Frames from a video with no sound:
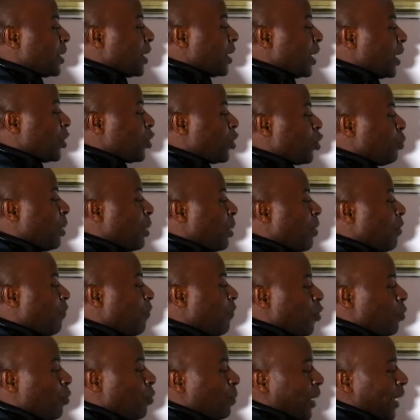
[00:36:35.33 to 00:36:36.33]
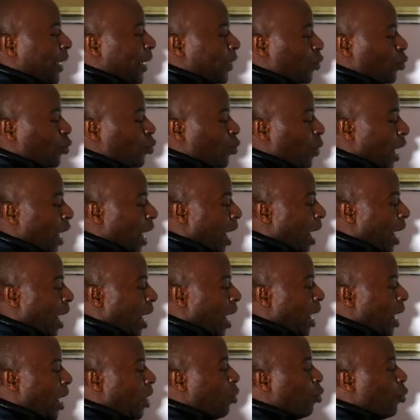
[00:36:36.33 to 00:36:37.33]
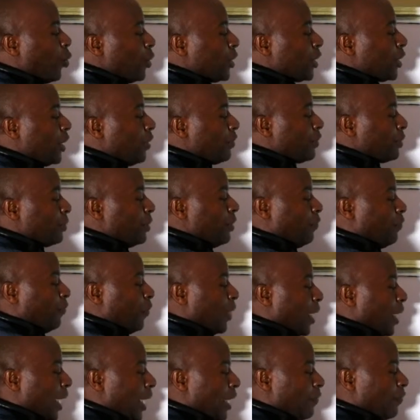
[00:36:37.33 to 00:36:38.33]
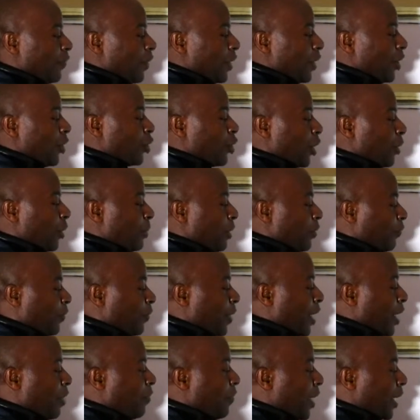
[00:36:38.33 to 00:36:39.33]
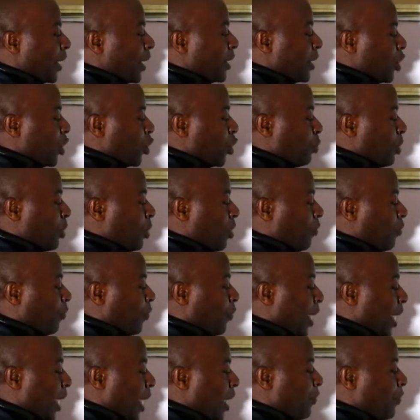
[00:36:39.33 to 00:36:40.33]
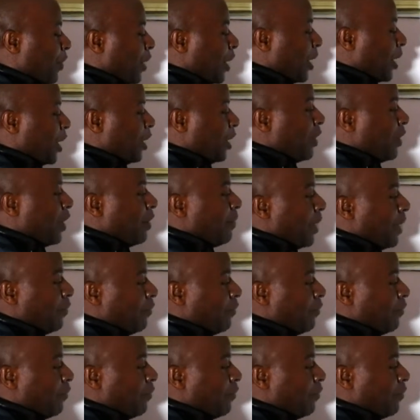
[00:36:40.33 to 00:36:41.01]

raised to power 4 plus 1, which gives me 5. So it will be 5x raised to power 5 divided by